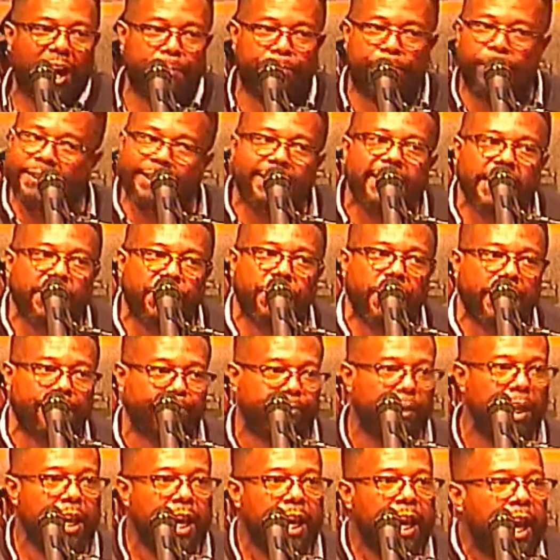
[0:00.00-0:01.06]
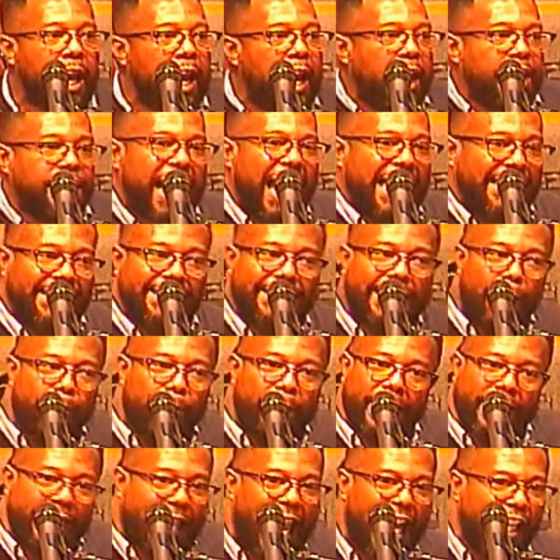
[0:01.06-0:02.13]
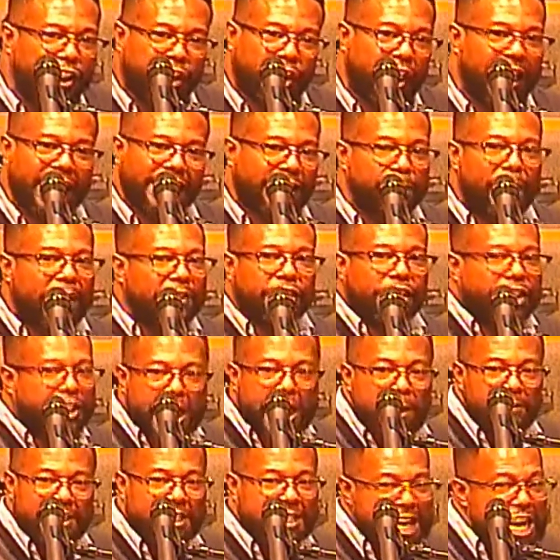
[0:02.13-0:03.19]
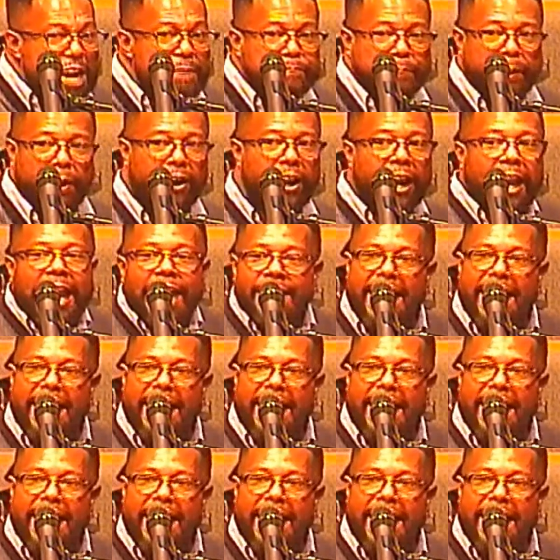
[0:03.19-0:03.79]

position. That supplication is much deeper